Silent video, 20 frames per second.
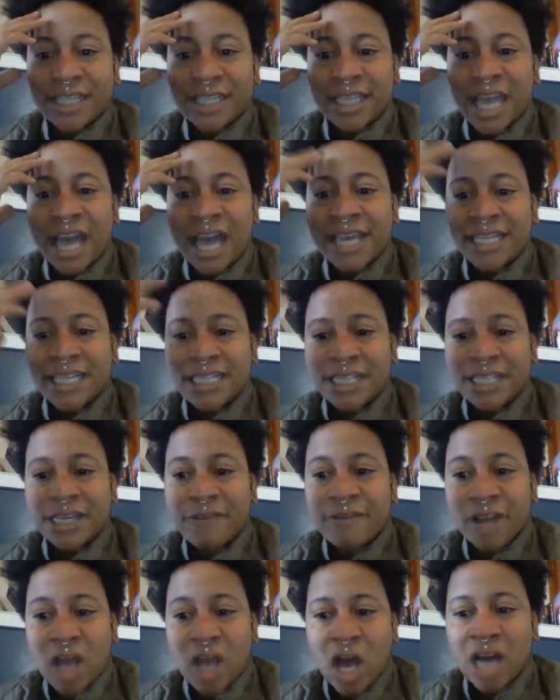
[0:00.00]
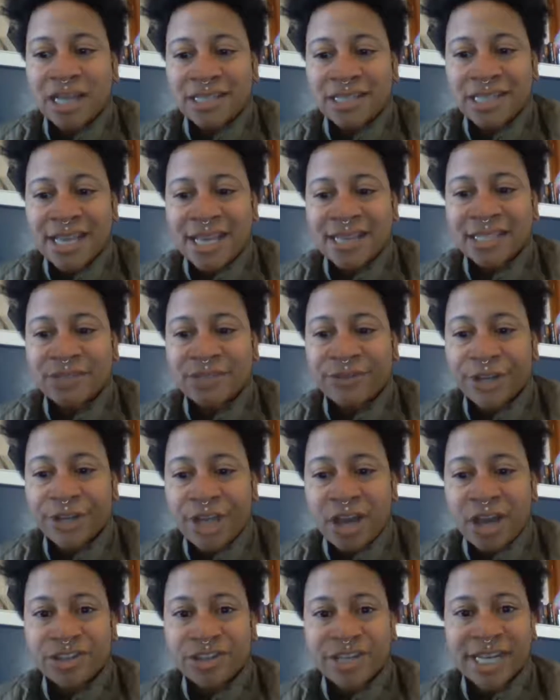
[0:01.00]
The idea of a contest for
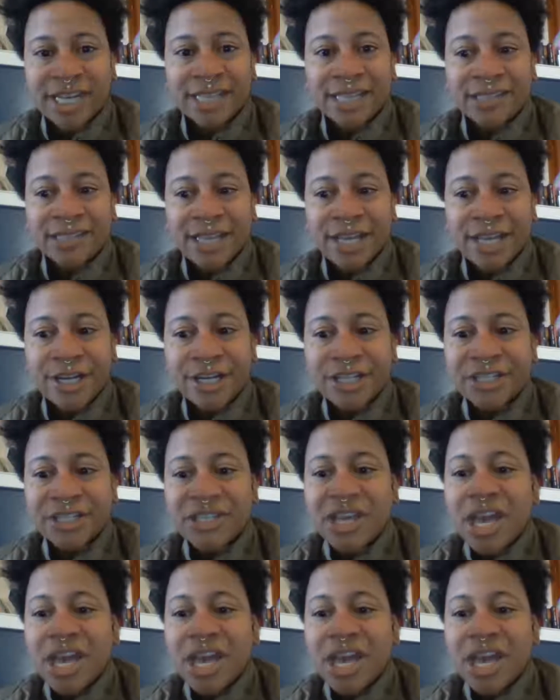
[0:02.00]
young translators.